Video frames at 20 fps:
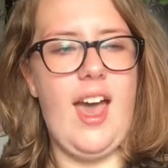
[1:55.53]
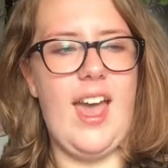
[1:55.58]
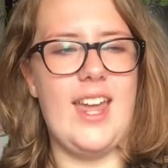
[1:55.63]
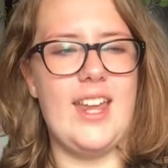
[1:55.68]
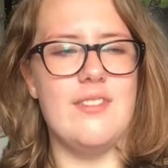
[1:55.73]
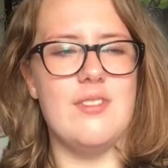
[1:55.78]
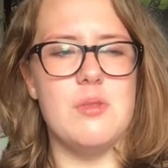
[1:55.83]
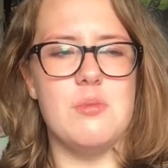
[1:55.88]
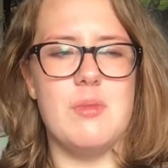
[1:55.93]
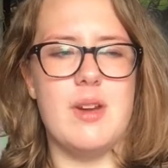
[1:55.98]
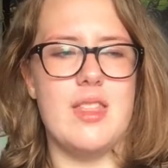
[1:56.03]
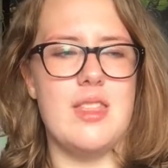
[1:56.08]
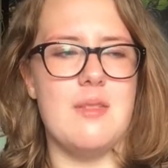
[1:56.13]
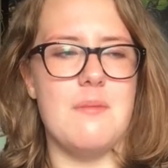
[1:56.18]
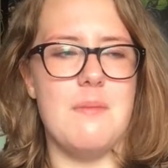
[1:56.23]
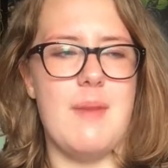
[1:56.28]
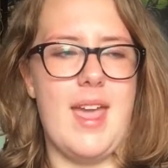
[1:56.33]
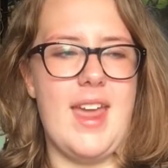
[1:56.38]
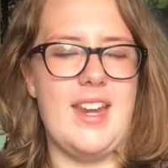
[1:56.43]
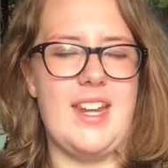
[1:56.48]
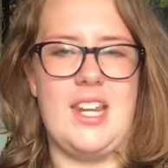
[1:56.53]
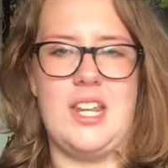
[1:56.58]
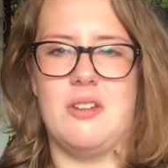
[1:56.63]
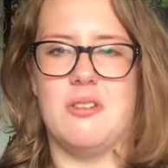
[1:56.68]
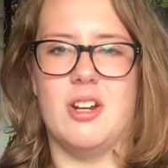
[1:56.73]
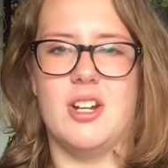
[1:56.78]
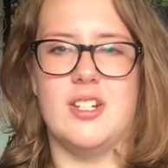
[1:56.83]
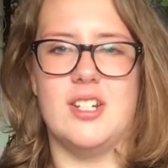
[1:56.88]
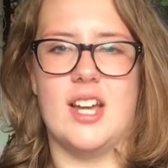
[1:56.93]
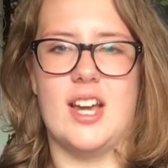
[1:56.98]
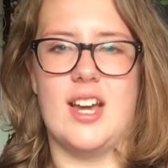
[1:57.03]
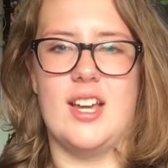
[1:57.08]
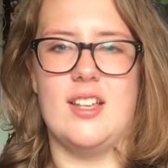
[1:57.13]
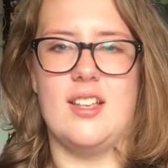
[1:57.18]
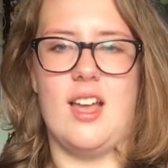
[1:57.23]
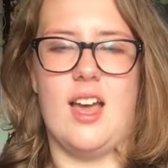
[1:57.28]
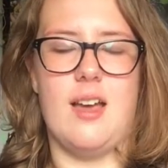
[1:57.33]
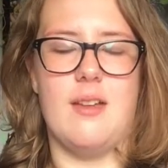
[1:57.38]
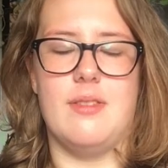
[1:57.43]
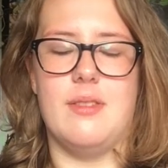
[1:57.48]
Even when the main hero dies,
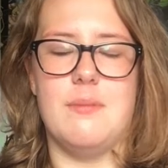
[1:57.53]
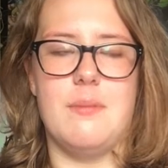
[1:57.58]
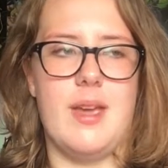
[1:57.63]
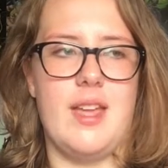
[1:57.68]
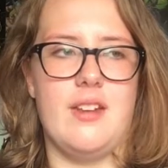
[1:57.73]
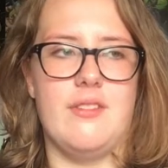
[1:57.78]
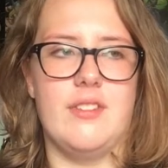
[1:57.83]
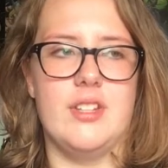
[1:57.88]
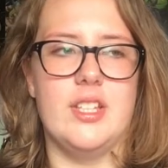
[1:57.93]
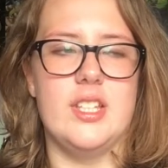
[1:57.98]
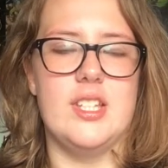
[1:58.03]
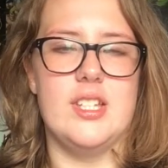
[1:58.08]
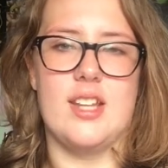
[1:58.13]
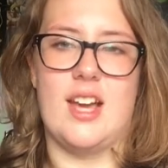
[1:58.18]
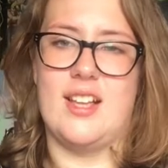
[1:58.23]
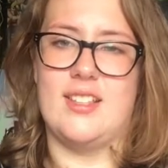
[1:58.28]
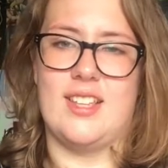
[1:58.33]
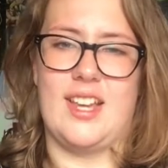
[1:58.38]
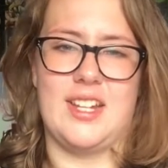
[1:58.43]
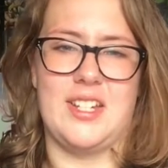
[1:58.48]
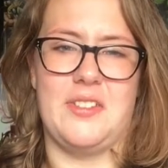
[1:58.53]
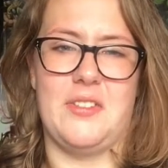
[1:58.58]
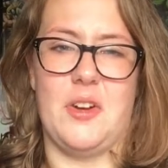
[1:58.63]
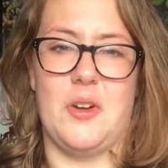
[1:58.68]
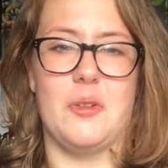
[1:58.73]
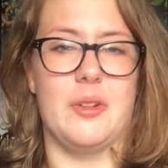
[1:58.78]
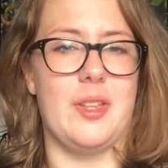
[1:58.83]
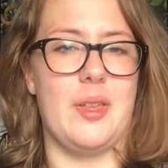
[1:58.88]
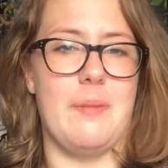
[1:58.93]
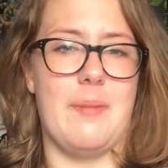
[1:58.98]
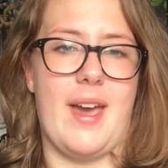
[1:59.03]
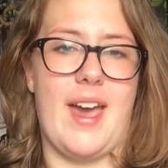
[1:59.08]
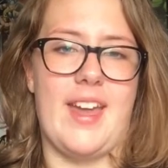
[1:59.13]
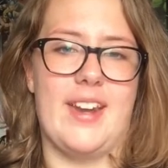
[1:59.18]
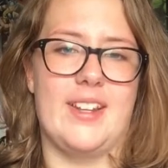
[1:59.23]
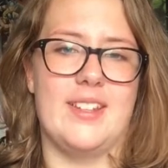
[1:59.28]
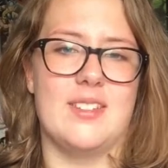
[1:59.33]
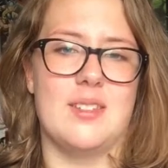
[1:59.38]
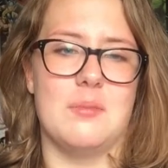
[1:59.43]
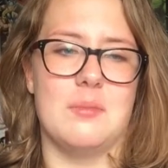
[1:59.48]
uh, the main villain dies, I actually felt really bad
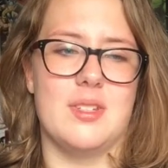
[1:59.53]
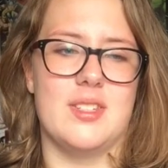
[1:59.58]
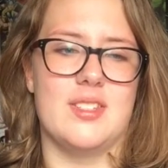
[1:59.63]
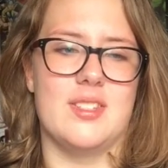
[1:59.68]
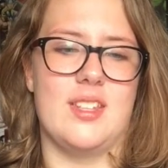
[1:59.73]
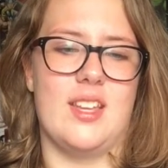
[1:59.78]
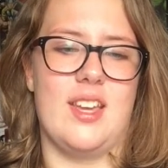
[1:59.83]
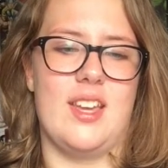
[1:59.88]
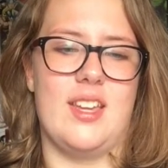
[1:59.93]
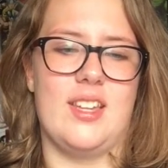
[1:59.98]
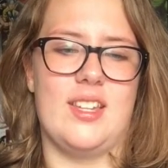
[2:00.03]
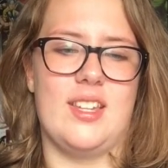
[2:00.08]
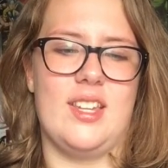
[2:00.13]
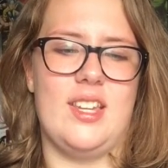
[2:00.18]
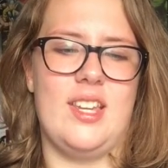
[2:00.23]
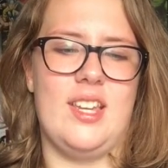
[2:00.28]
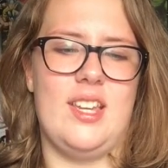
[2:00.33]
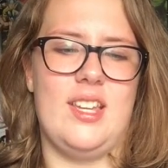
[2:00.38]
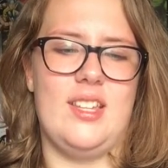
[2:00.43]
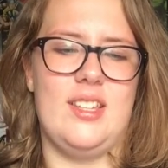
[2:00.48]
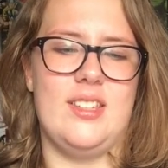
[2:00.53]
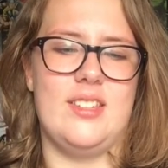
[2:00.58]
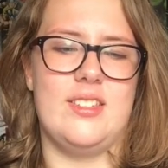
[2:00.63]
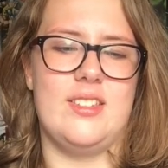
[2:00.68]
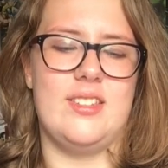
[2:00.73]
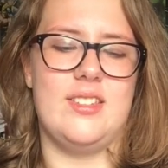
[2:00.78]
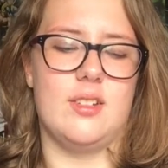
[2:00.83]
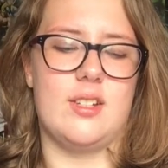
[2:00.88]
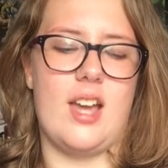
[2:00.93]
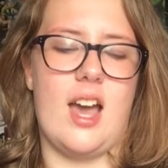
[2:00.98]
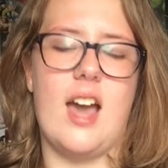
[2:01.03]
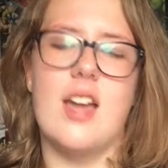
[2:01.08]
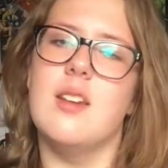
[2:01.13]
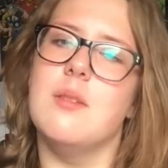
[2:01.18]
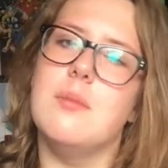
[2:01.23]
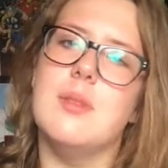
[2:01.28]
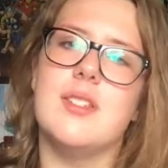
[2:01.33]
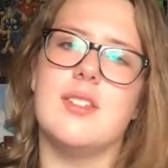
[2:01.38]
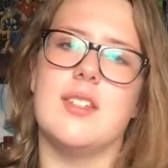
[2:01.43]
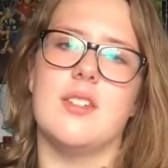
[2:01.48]
because I'm just like, he's kind
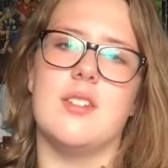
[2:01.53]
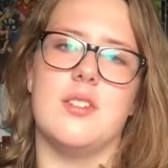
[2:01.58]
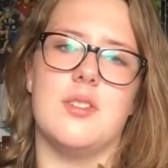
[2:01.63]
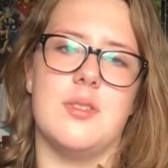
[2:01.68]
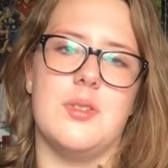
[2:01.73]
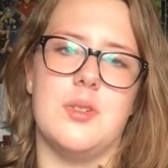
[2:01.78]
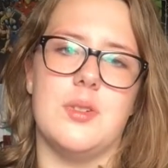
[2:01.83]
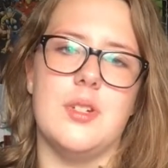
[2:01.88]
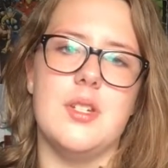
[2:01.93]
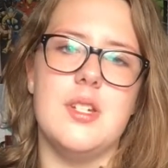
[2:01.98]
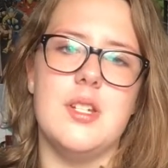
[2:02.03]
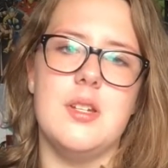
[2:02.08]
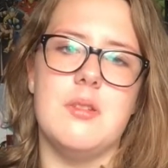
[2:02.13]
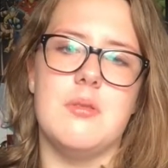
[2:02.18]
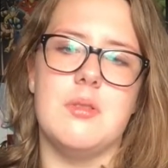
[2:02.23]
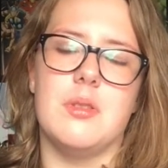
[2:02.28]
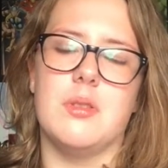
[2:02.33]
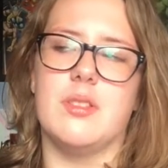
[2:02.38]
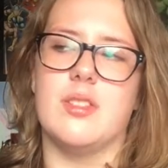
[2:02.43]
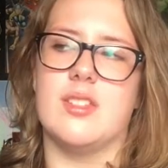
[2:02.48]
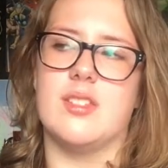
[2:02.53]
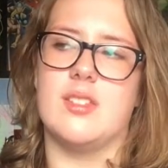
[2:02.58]
of misunderstood with all the